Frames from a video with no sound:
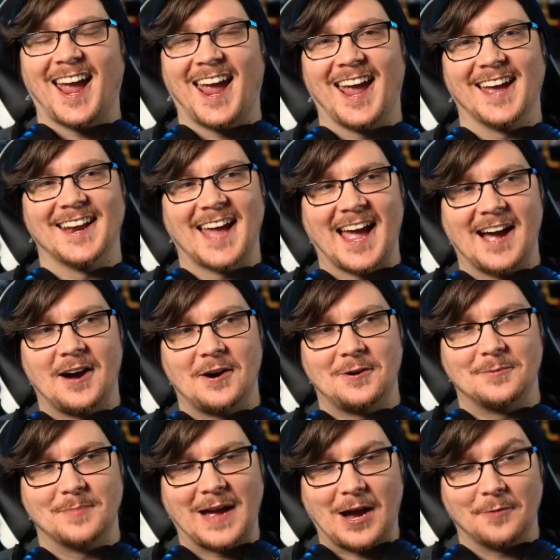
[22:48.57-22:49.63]
and
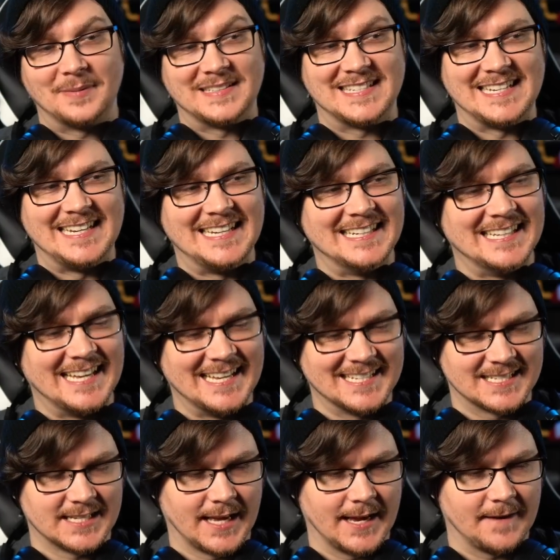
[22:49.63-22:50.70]
how Palpatine
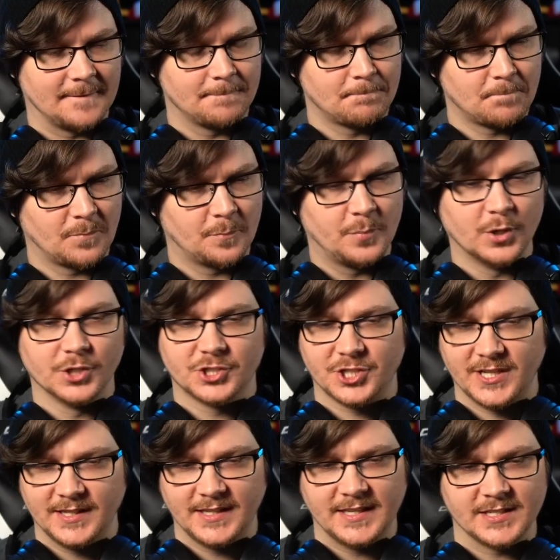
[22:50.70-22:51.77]
is like
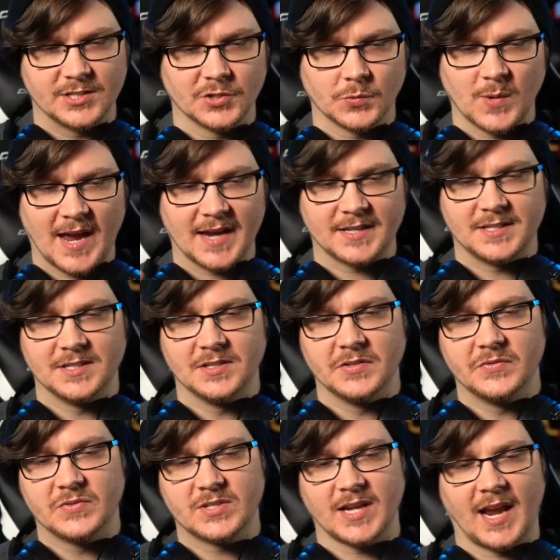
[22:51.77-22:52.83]
pushing these
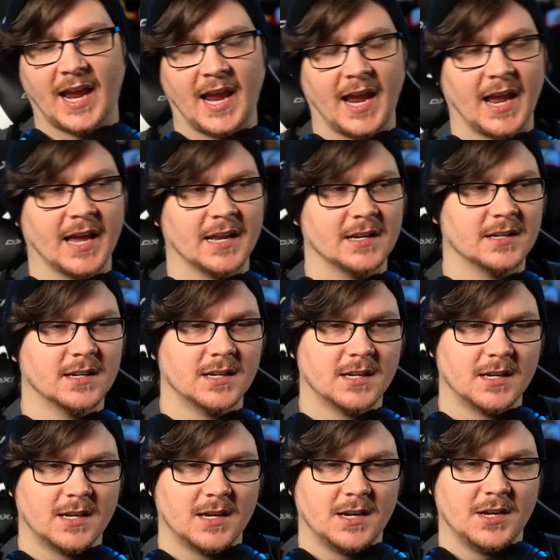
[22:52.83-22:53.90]
directives, and
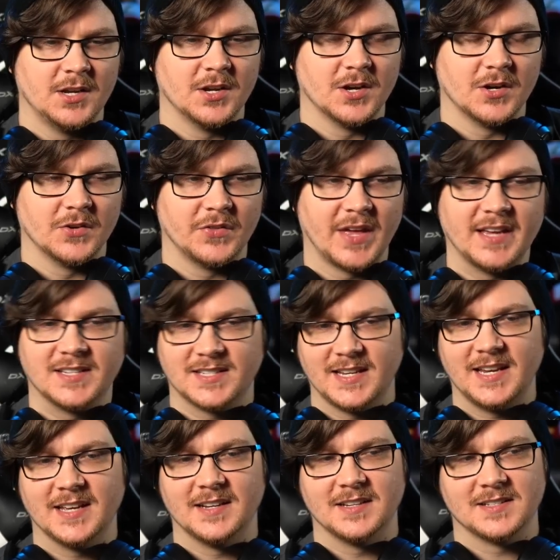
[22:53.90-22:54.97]
you know, they
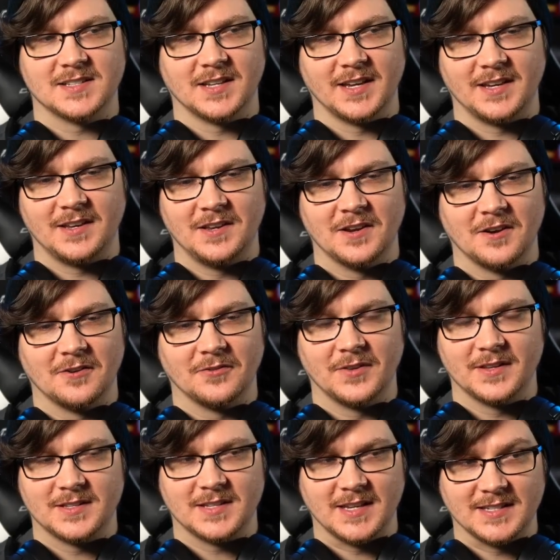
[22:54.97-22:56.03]
see it as like, you
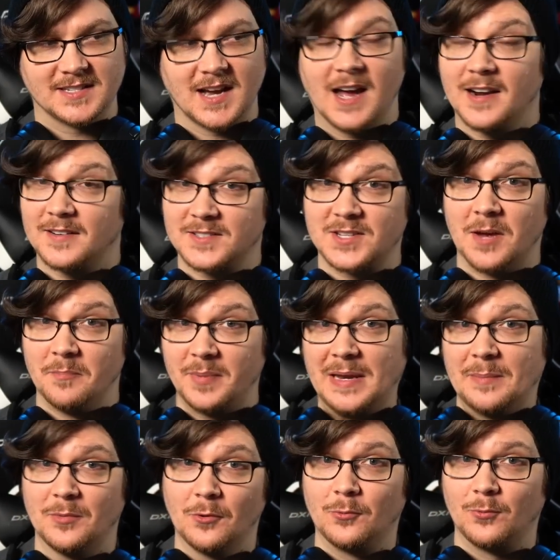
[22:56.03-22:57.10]
know, it's got some
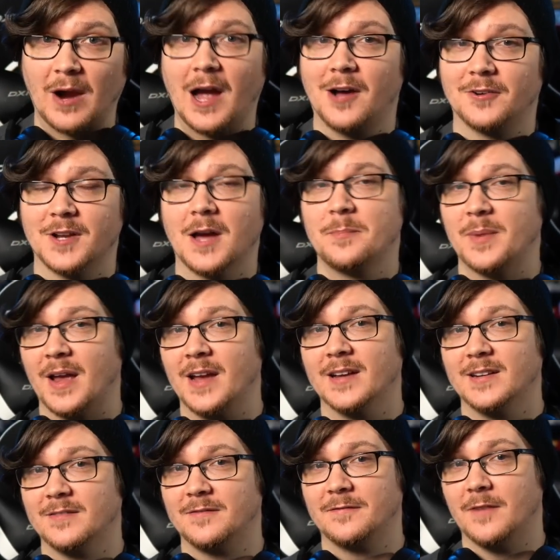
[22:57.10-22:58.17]
people riled up
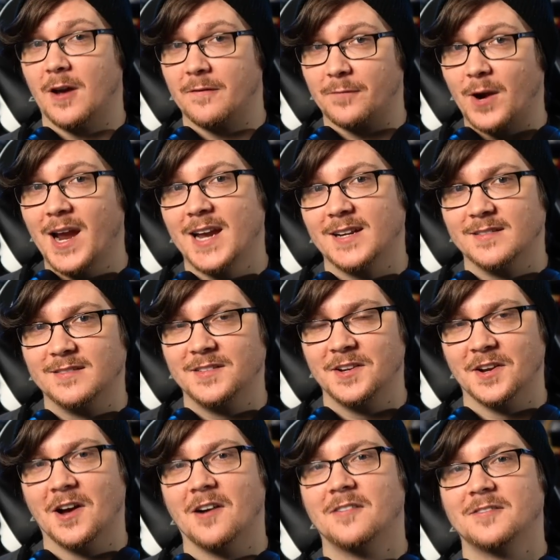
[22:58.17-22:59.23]
and afraid.
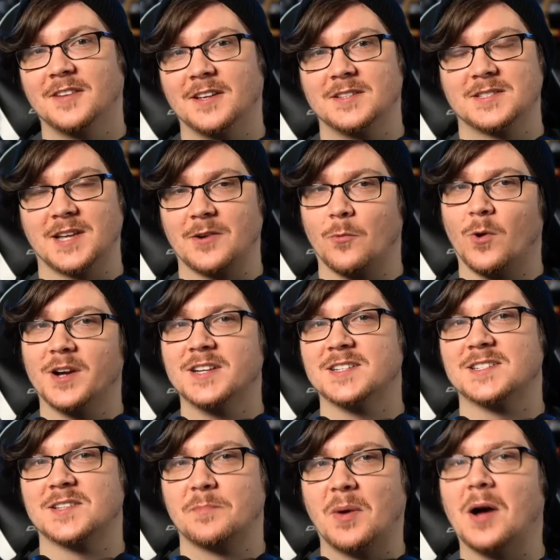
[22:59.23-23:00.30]
You know, it's like, what
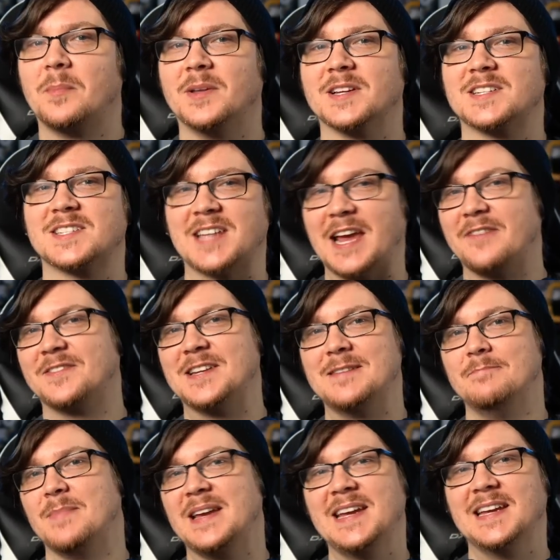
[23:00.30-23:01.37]
does public
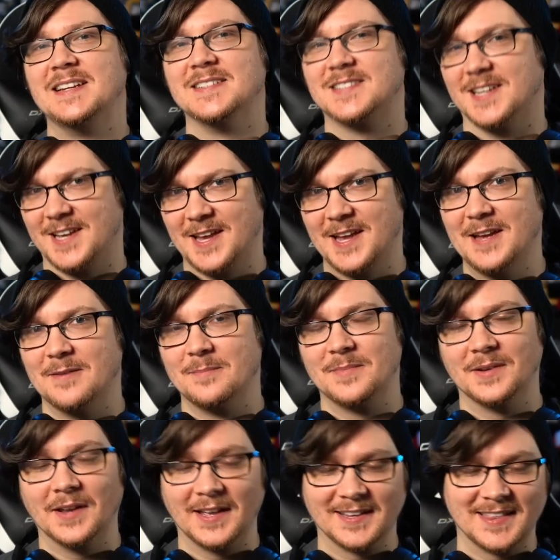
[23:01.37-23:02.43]
safety mean to
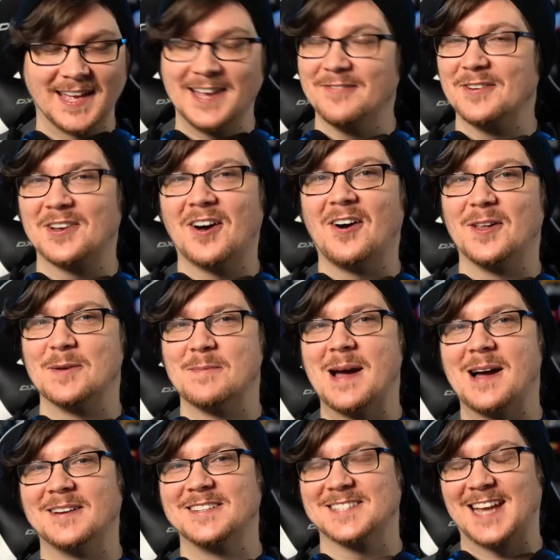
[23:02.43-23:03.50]
him? Like, they even call him
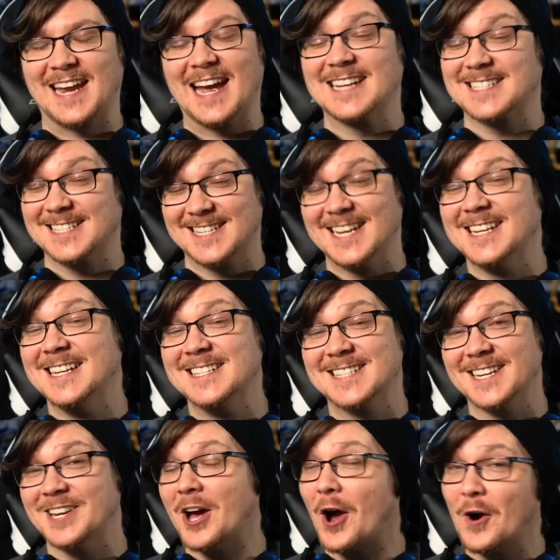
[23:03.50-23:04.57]
out. He's like, has a
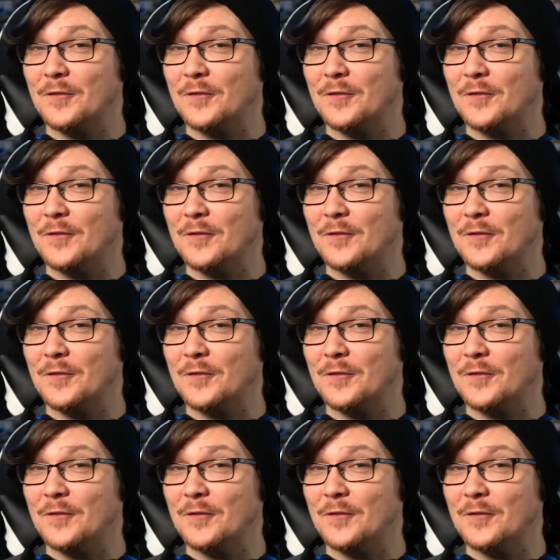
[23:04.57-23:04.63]
tendency to